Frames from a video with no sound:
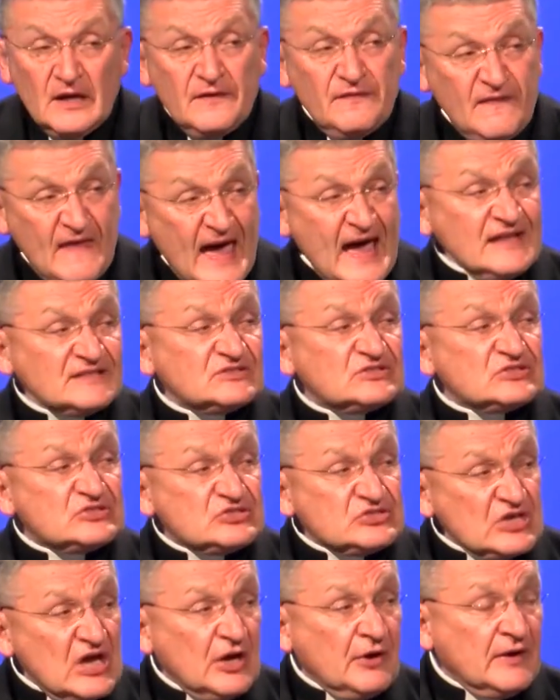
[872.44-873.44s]

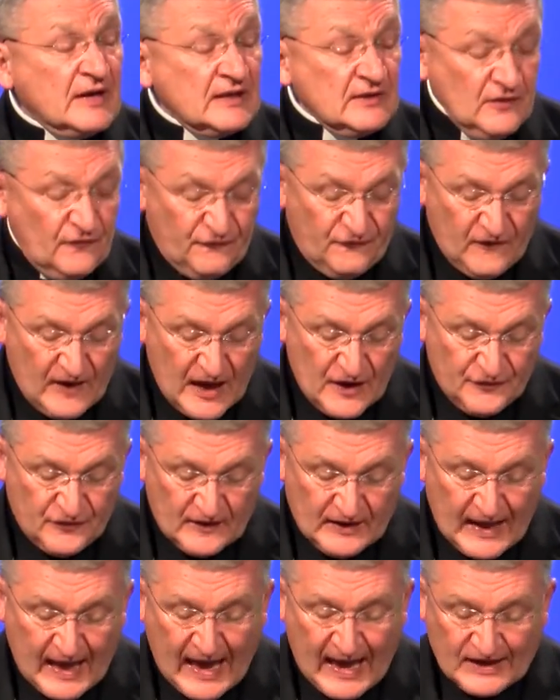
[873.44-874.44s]
That's sharing the faith
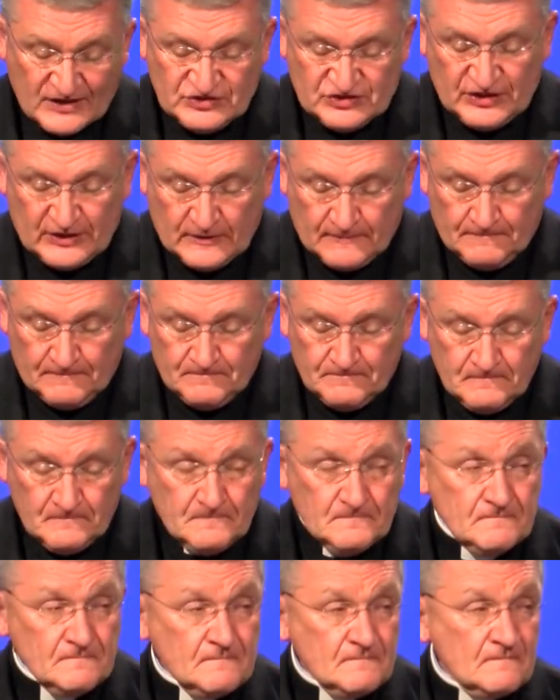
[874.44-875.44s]
in action.
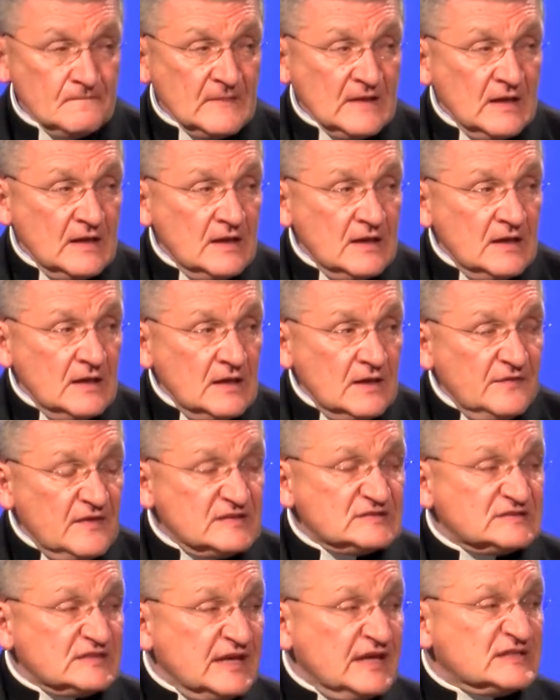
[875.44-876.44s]

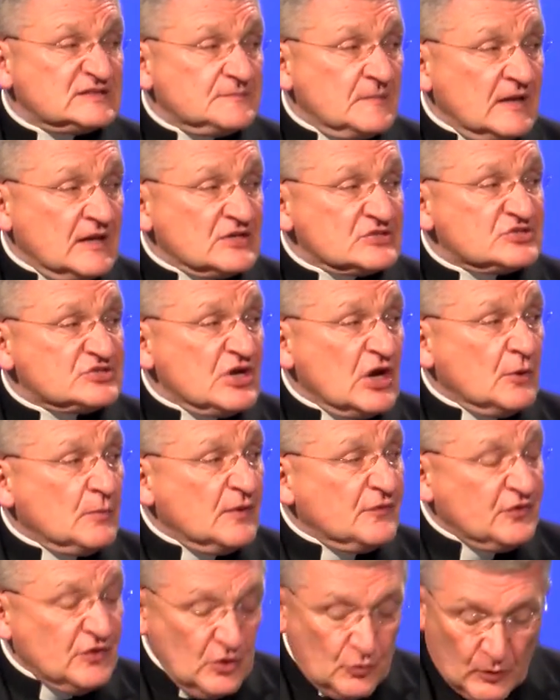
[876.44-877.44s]
This leads me to share
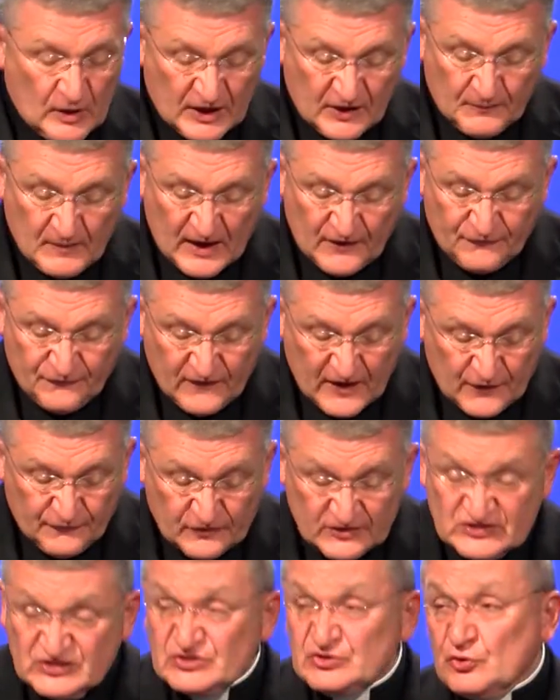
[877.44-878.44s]
with you one of my
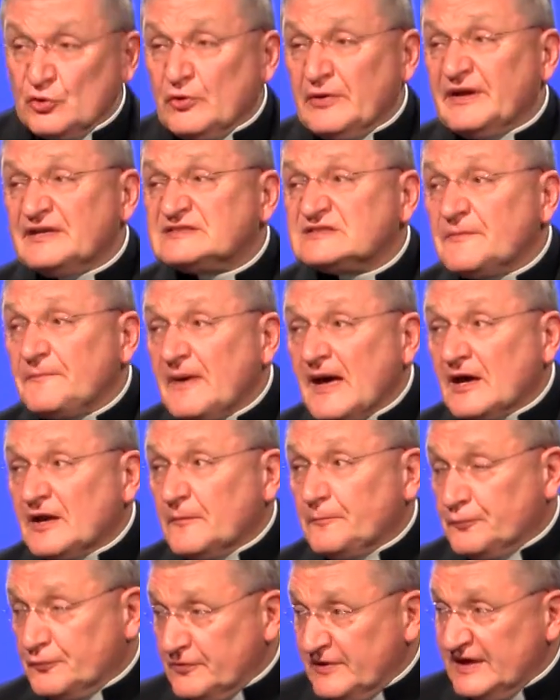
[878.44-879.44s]
favorite stories about
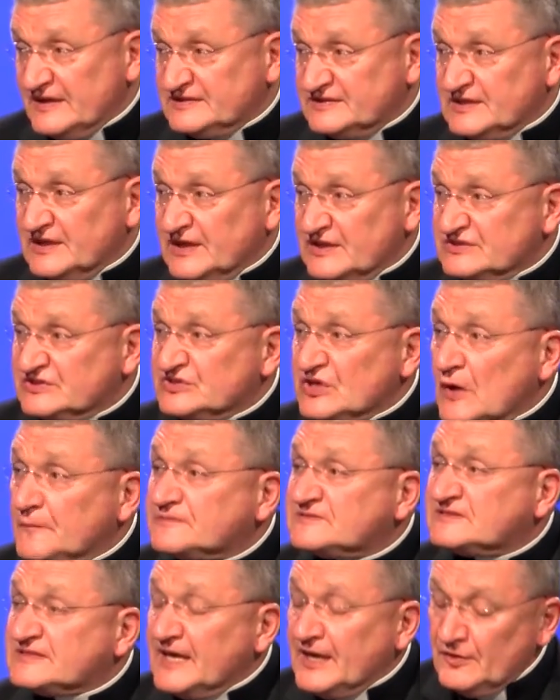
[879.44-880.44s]
a priest and a soap
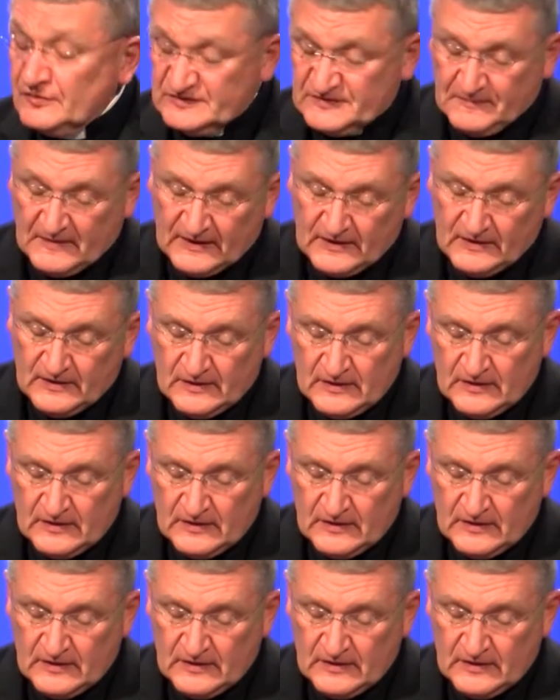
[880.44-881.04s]
salesman.